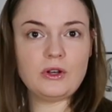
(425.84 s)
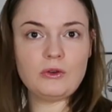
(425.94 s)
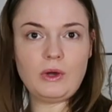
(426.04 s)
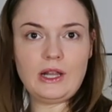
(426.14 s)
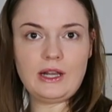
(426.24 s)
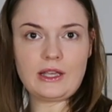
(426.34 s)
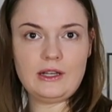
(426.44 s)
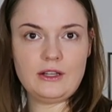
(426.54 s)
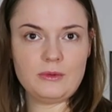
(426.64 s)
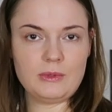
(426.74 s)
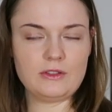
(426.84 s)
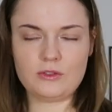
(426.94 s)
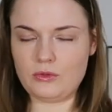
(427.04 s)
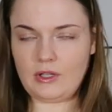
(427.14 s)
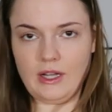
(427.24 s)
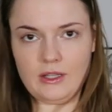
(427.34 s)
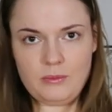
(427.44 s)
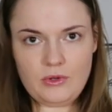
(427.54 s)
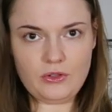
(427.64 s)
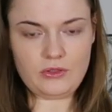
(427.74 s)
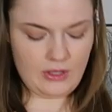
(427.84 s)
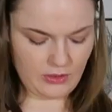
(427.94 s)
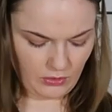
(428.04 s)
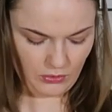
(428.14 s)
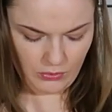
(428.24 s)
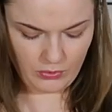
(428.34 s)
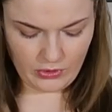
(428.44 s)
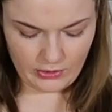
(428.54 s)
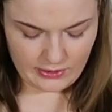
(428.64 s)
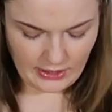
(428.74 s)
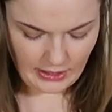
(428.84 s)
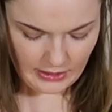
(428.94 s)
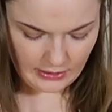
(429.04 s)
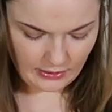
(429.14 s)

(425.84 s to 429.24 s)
pretty well, like a little bit too tight, but not the end of the world tight.